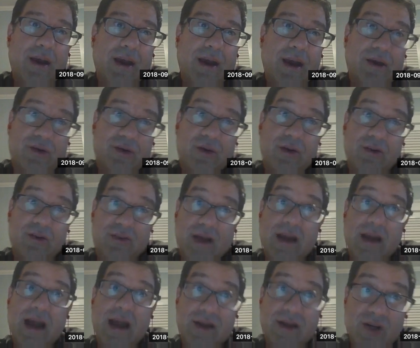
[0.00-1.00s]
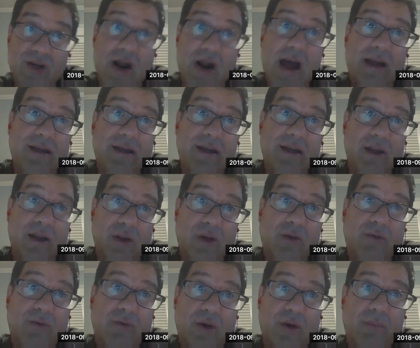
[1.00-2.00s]
actually start attracting a lot
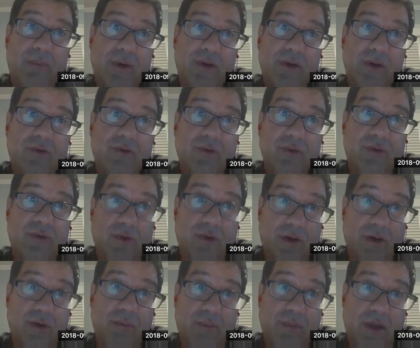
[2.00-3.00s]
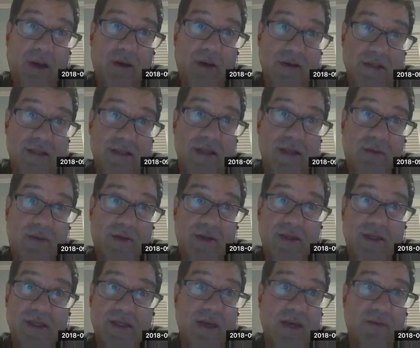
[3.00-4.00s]
of companies to Tokyo, because now they
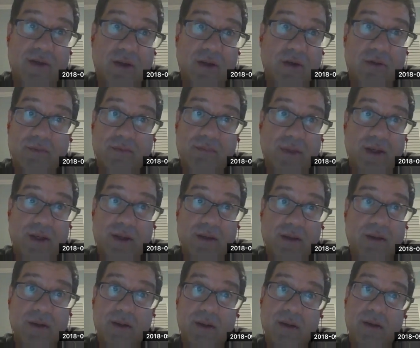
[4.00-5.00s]
save a lot of money